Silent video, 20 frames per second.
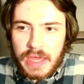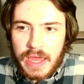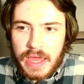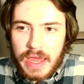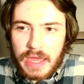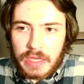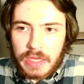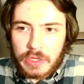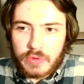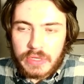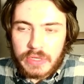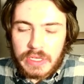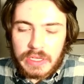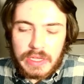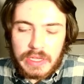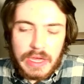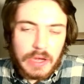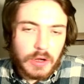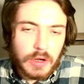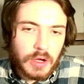and you
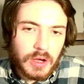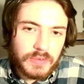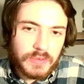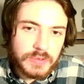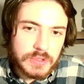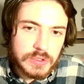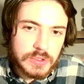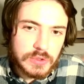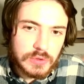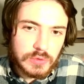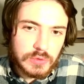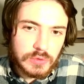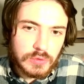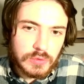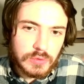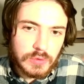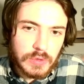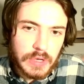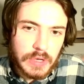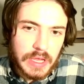can get off
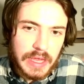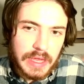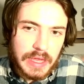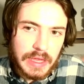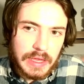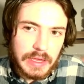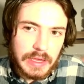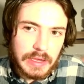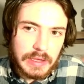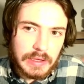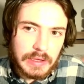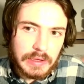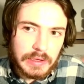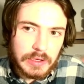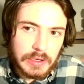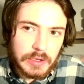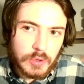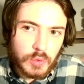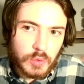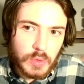to
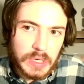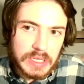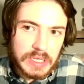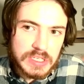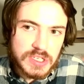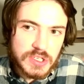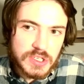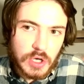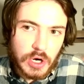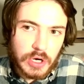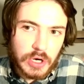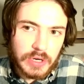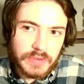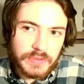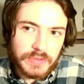a quick start,